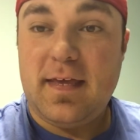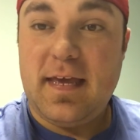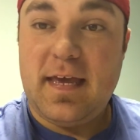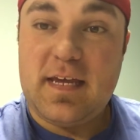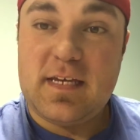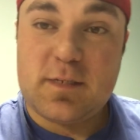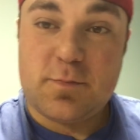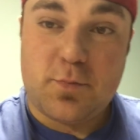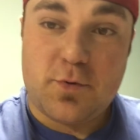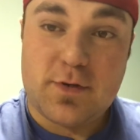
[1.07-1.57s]

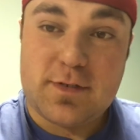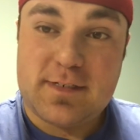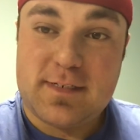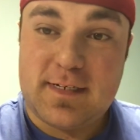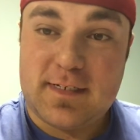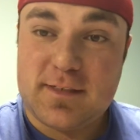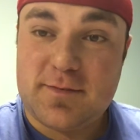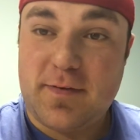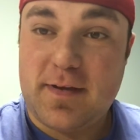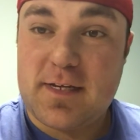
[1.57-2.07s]
Hey,
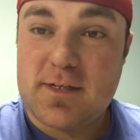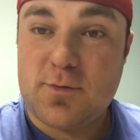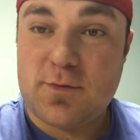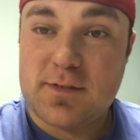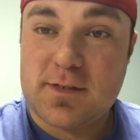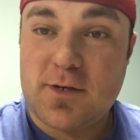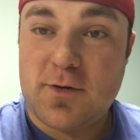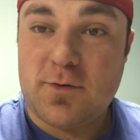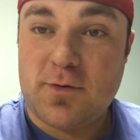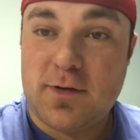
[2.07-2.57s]
SportsTech fans,
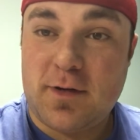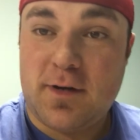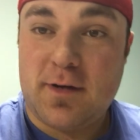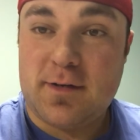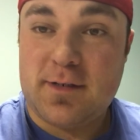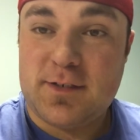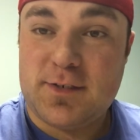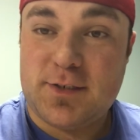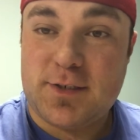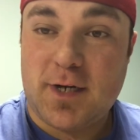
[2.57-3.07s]
what's going
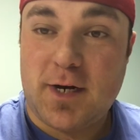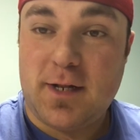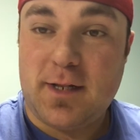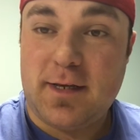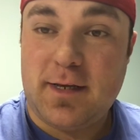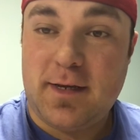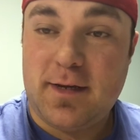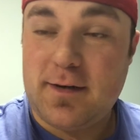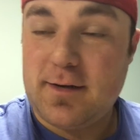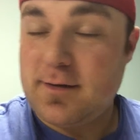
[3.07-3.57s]
on? It's
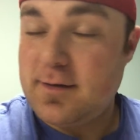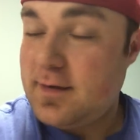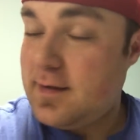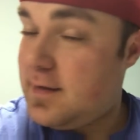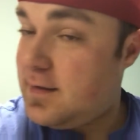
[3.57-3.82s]
Charlie here.